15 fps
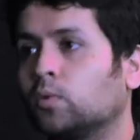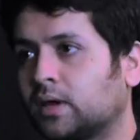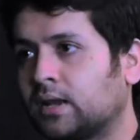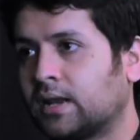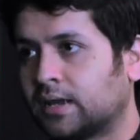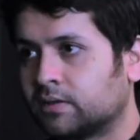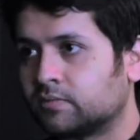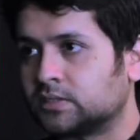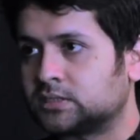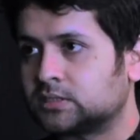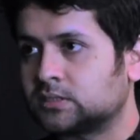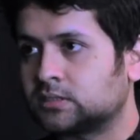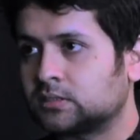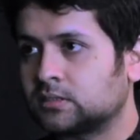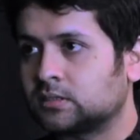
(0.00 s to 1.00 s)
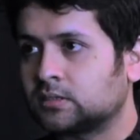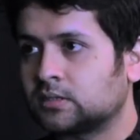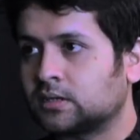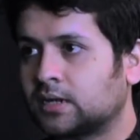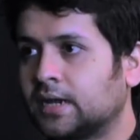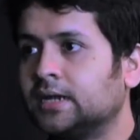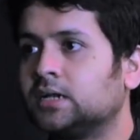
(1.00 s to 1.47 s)
spoken language
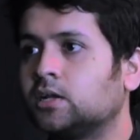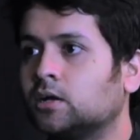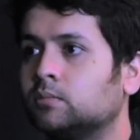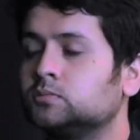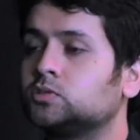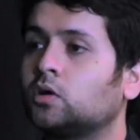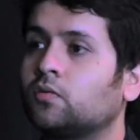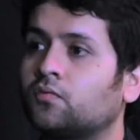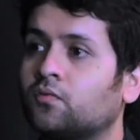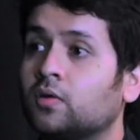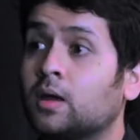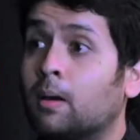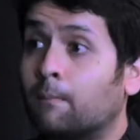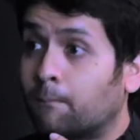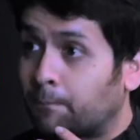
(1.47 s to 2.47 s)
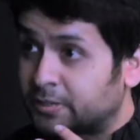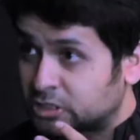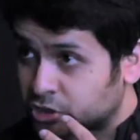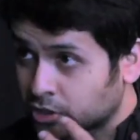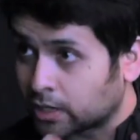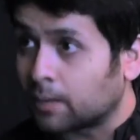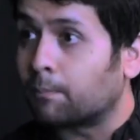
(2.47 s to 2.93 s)
in terms of
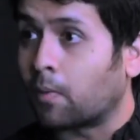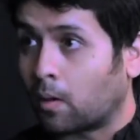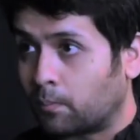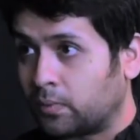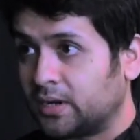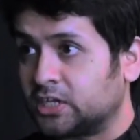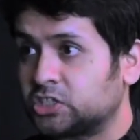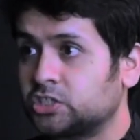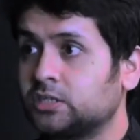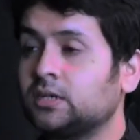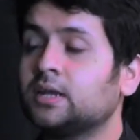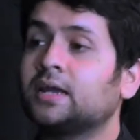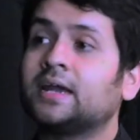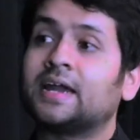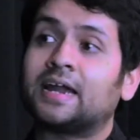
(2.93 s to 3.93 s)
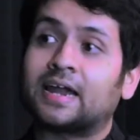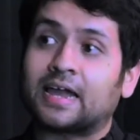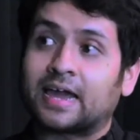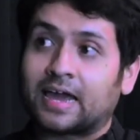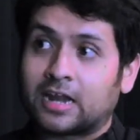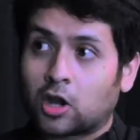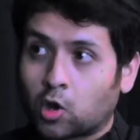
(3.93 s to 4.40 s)
sheer population.
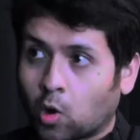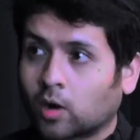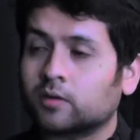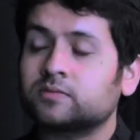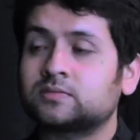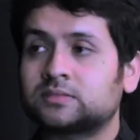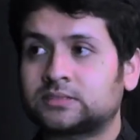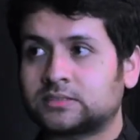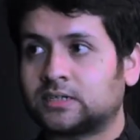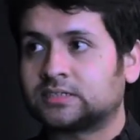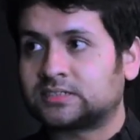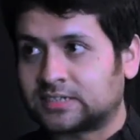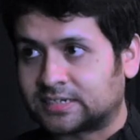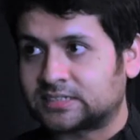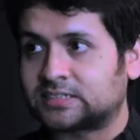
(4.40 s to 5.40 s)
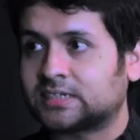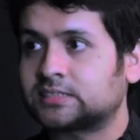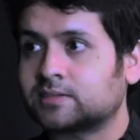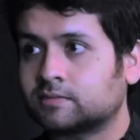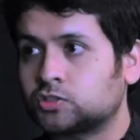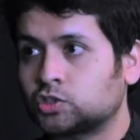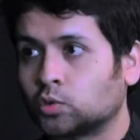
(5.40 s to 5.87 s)
And a lot of
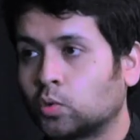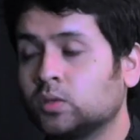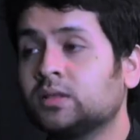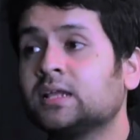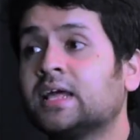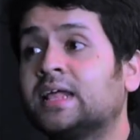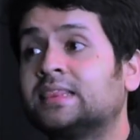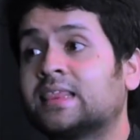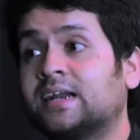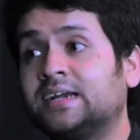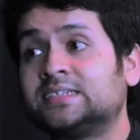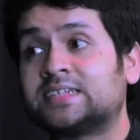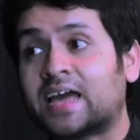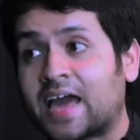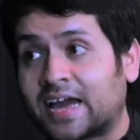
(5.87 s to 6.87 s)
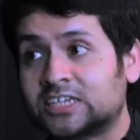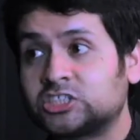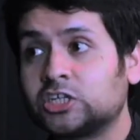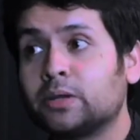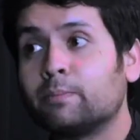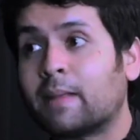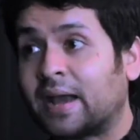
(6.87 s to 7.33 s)
statistics have shown that it is actually